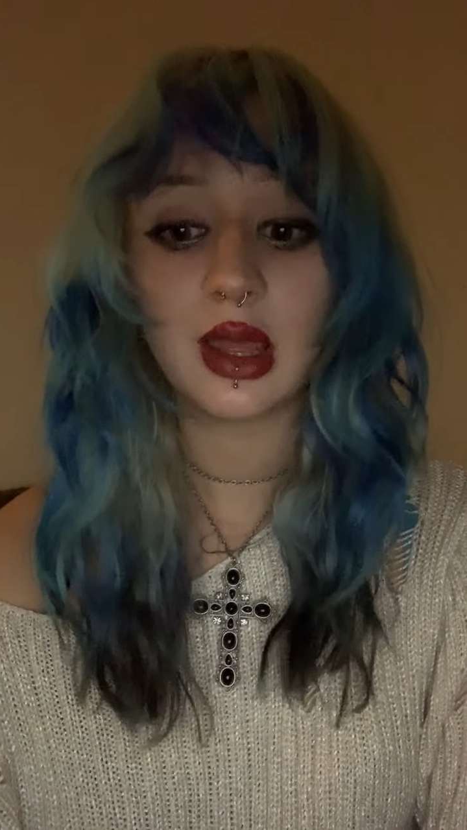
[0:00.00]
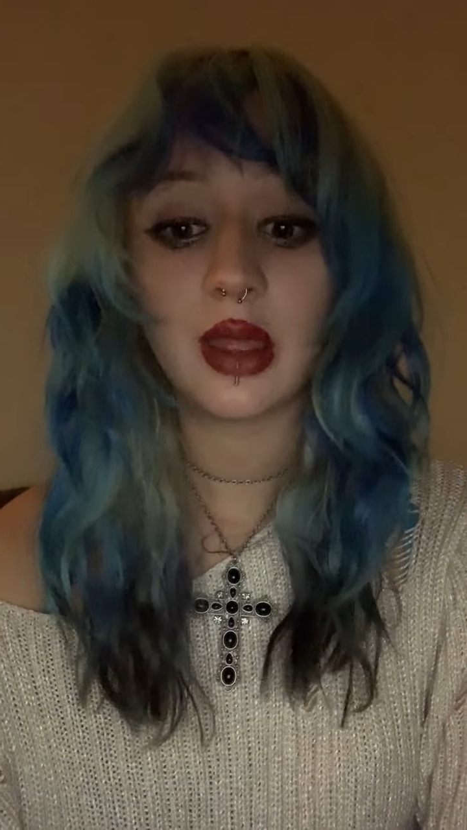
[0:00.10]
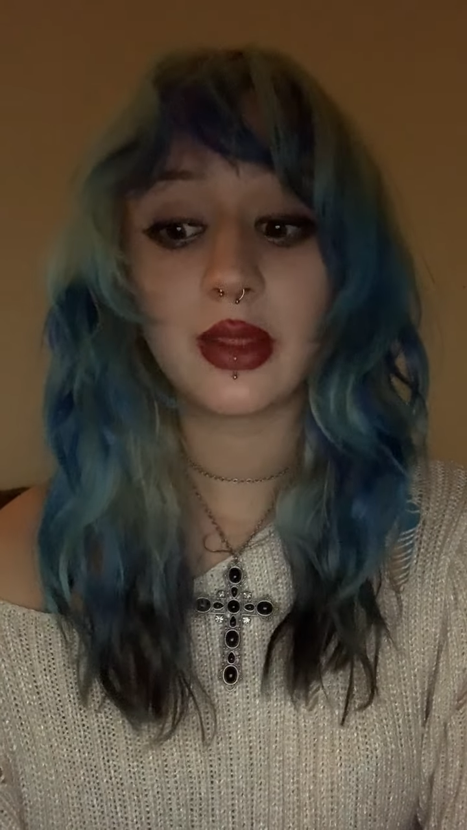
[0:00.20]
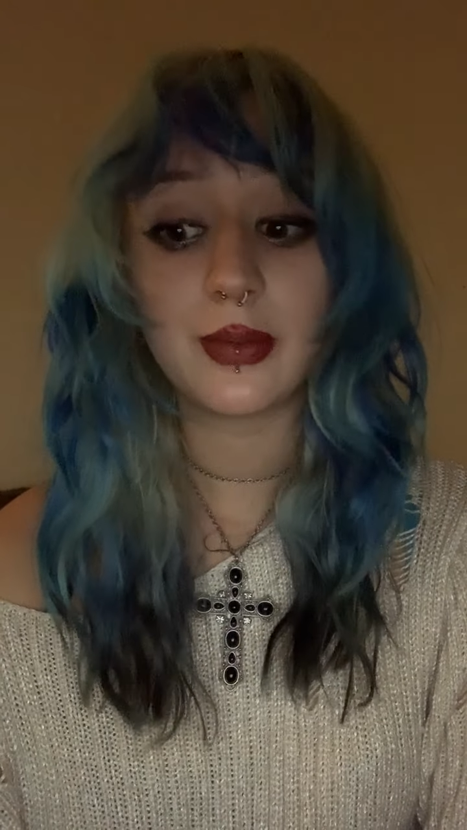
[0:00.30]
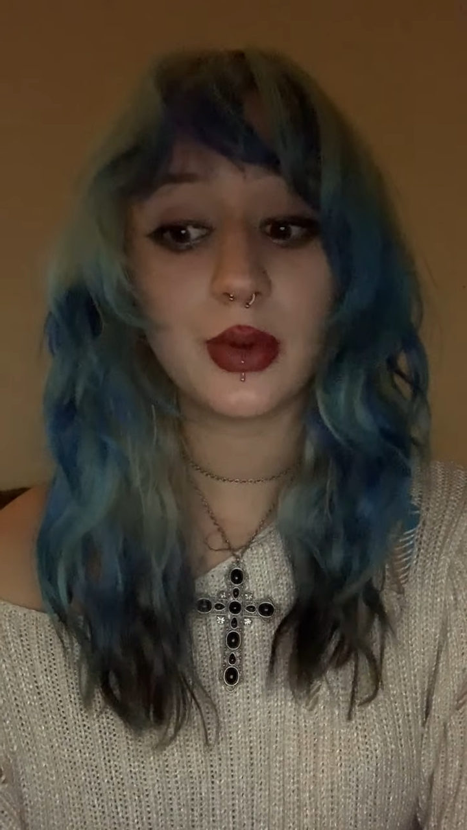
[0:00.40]

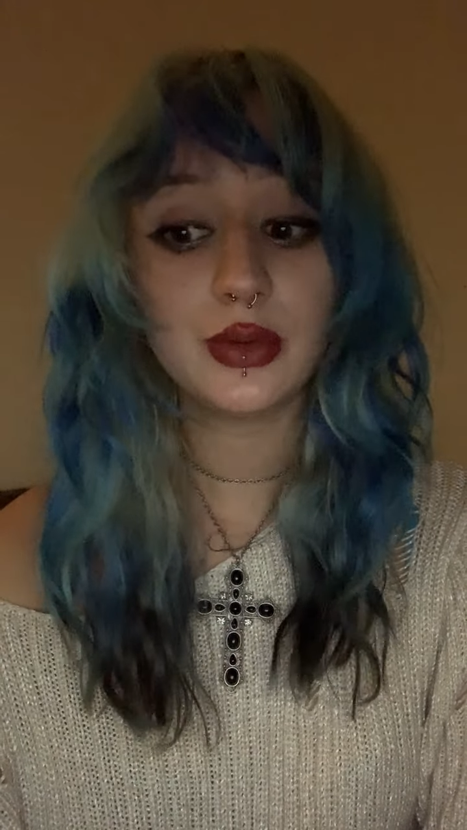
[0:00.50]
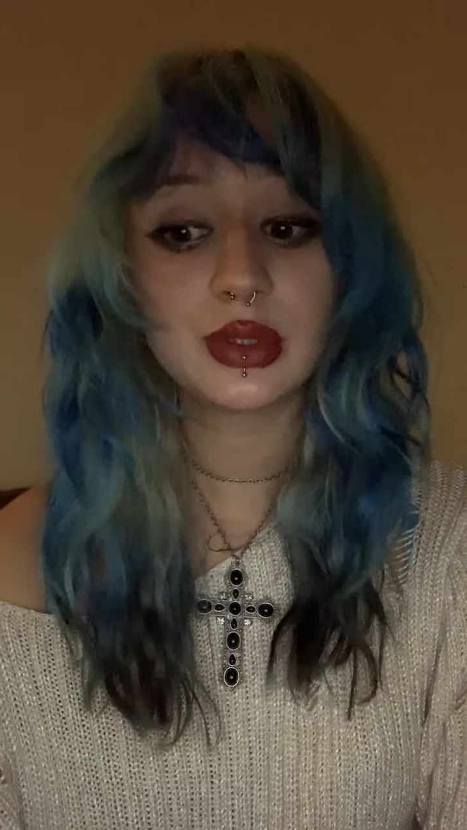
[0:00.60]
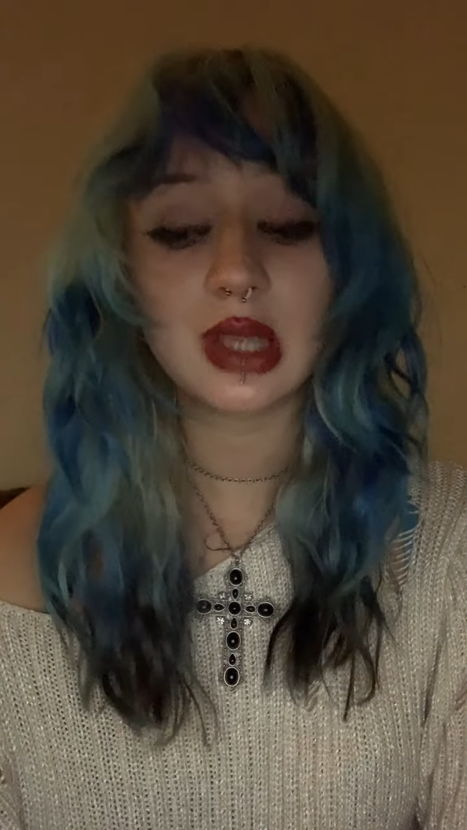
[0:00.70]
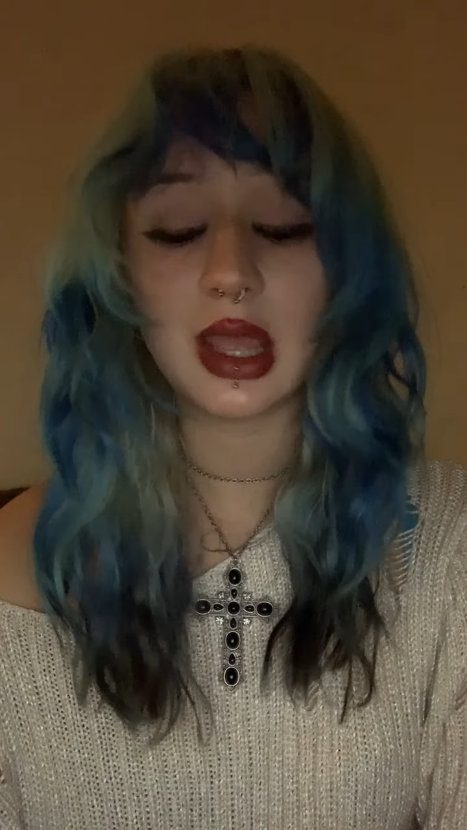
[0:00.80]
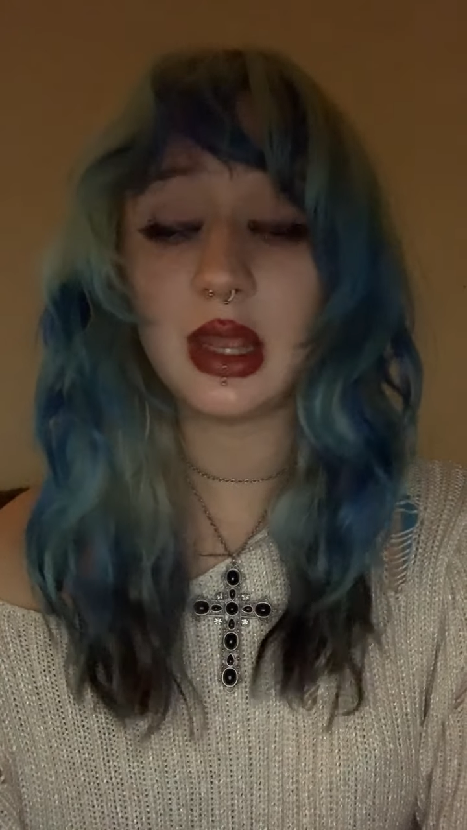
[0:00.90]
than most
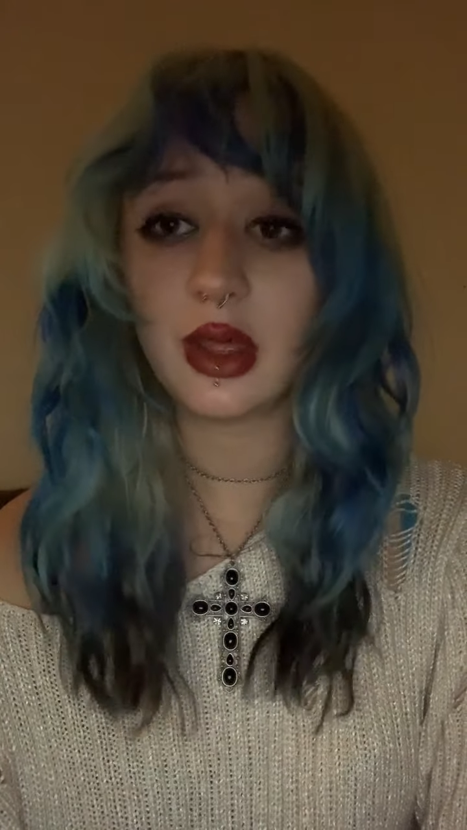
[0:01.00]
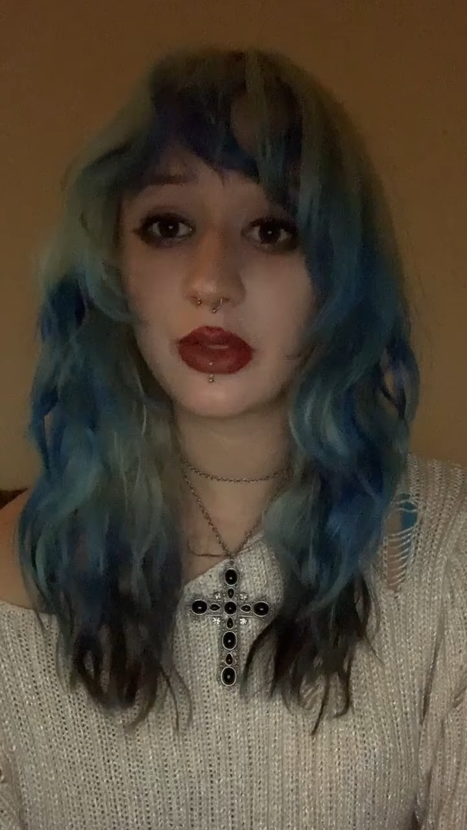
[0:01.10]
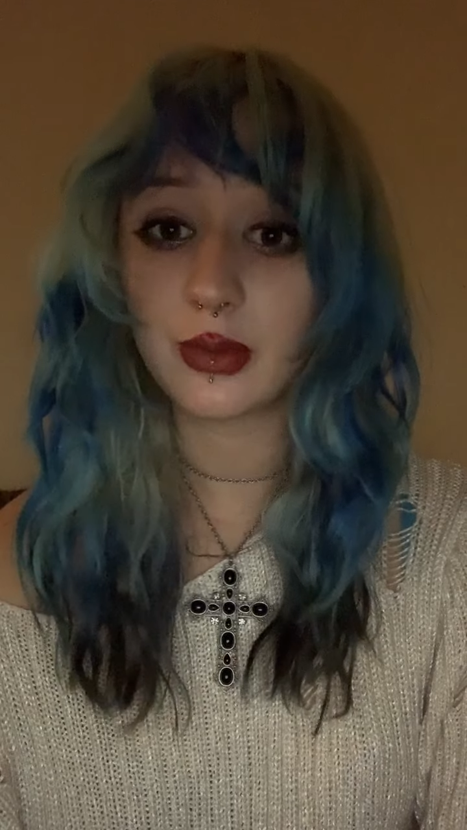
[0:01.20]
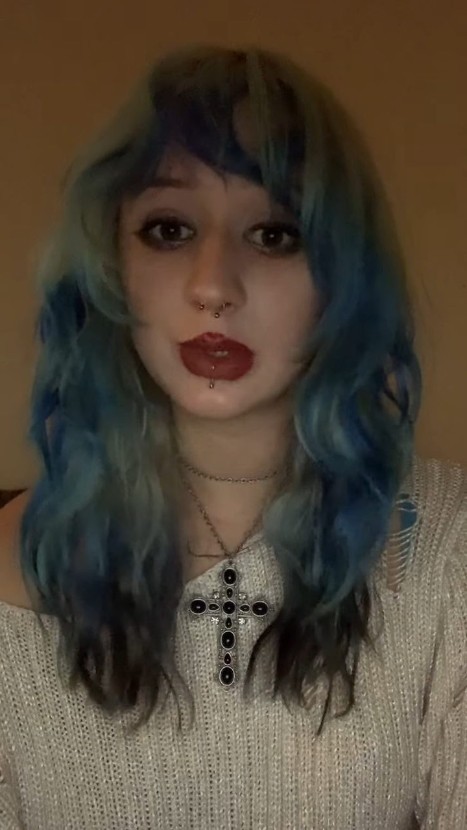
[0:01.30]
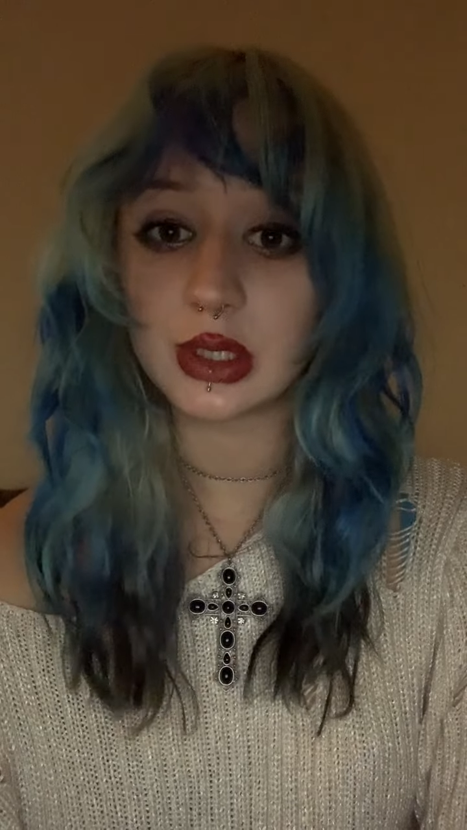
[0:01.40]
any other
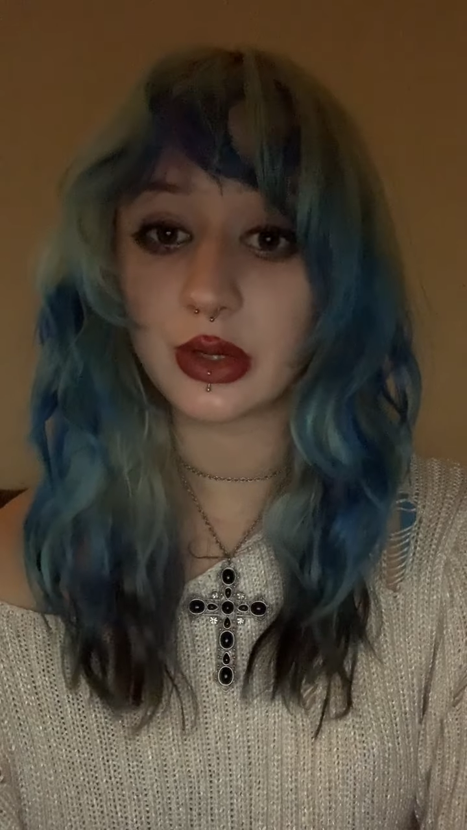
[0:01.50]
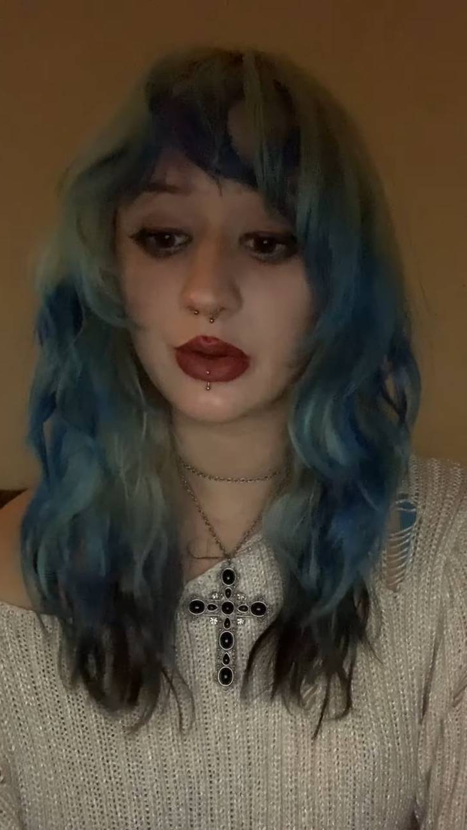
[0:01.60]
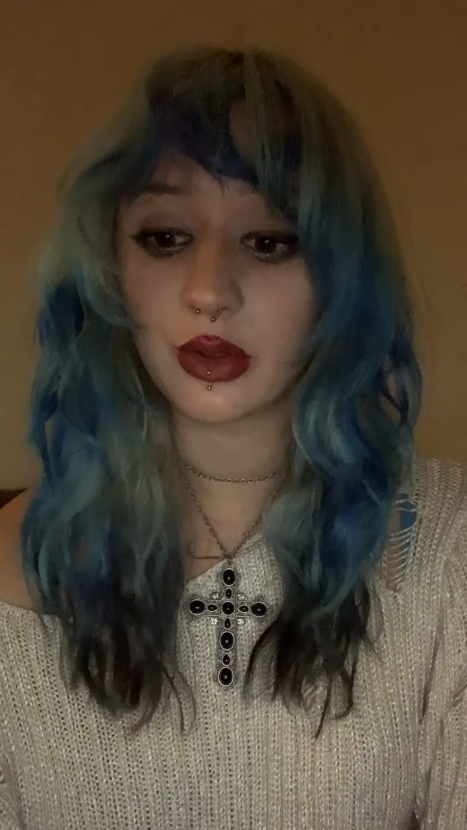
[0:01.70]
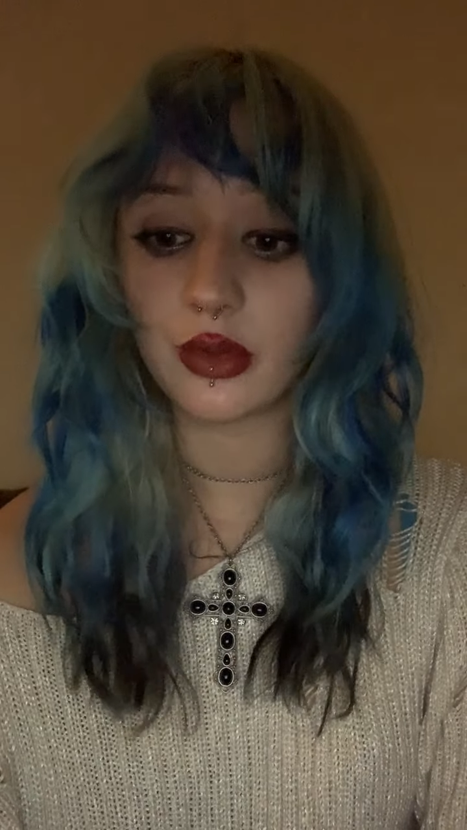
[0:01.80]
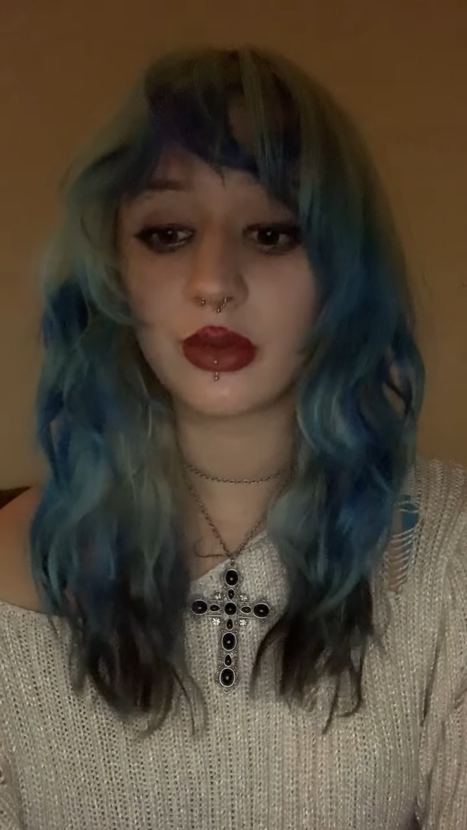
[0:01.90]

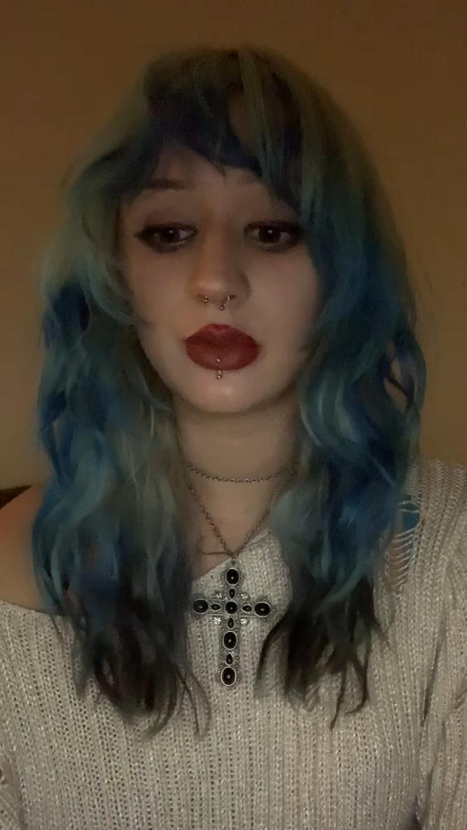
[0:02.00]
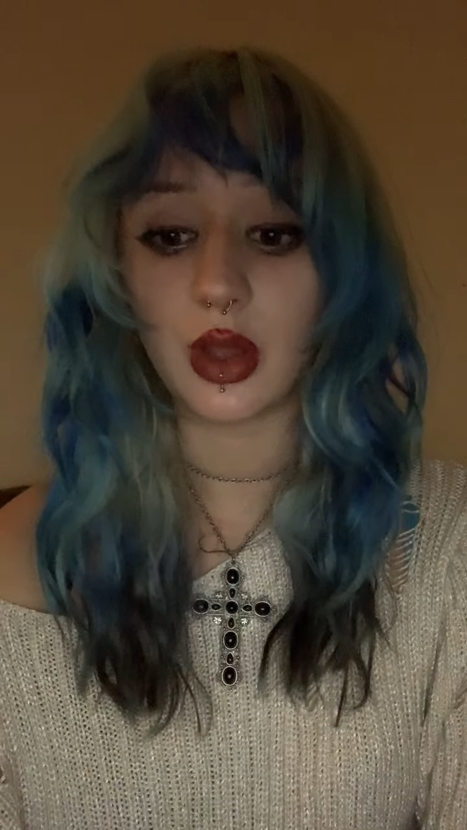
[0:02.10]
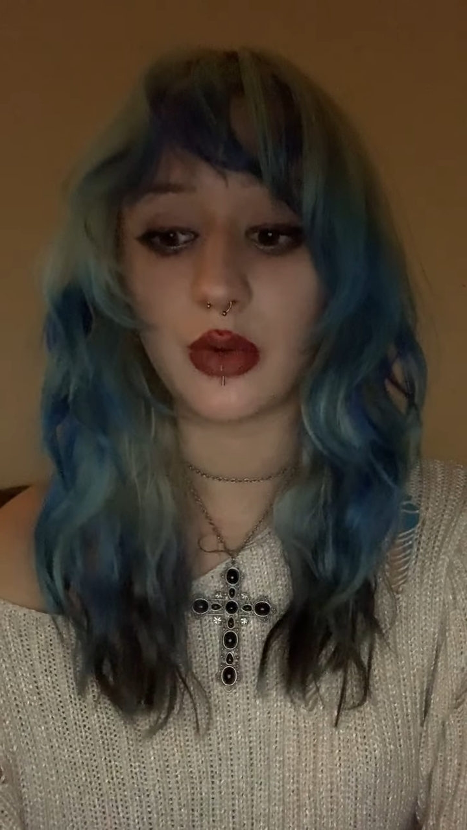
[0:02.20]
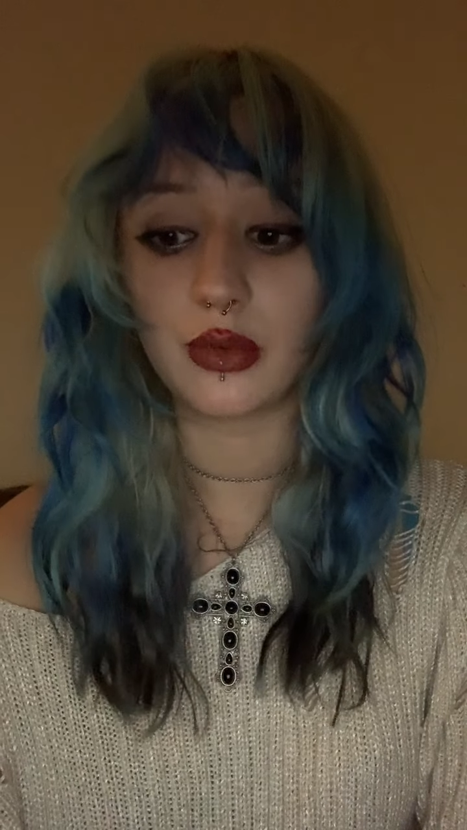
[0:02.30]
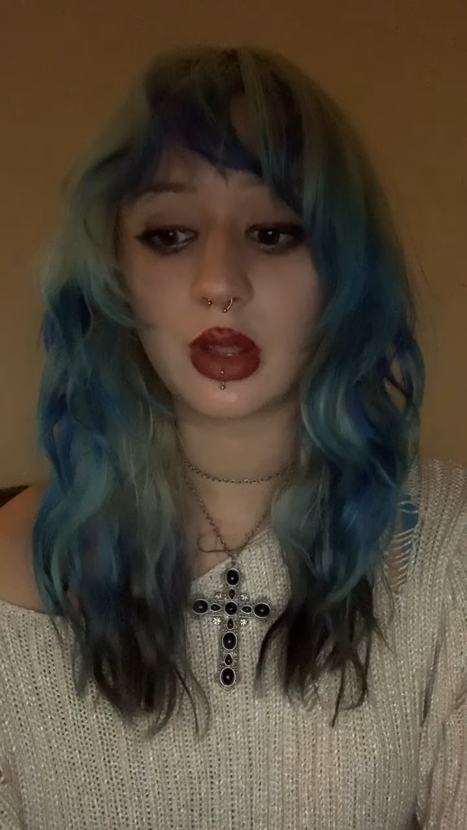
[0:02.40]
material
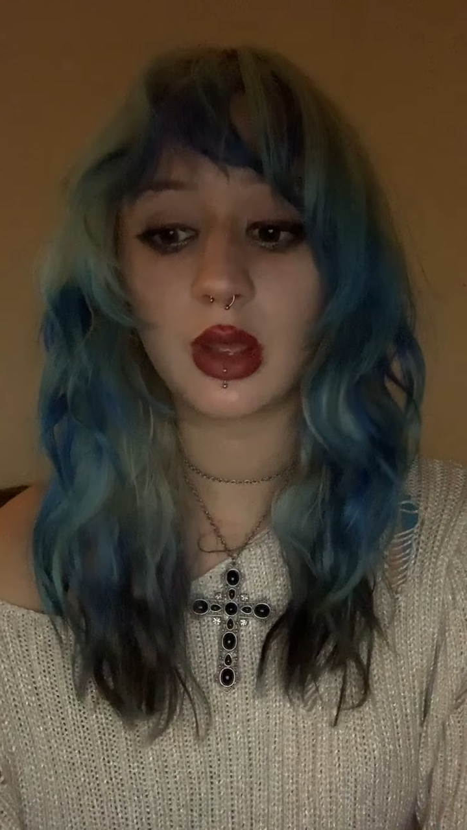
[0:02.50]
known.